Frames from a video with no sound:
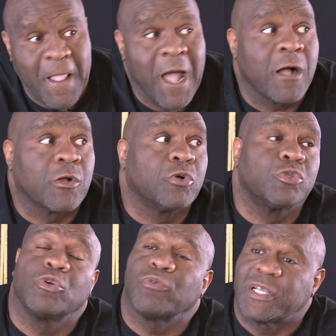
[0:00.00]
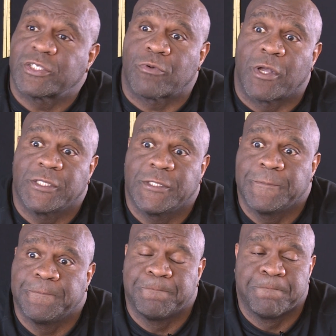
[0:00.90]
go to a restaurant,
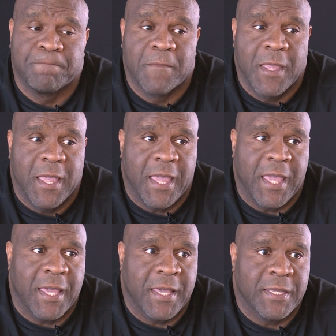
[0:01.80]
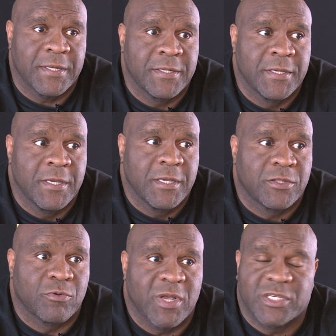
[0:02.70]
and
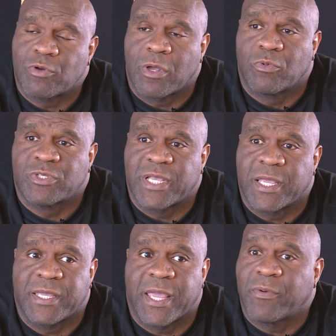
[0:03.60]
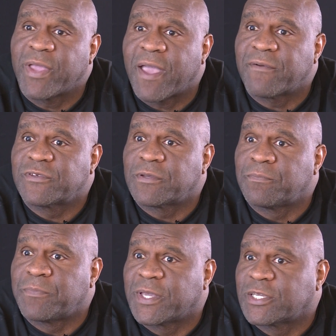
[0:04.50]
the restaurant will say, can we have
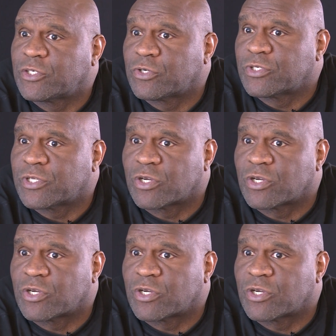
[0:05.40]
some pictures?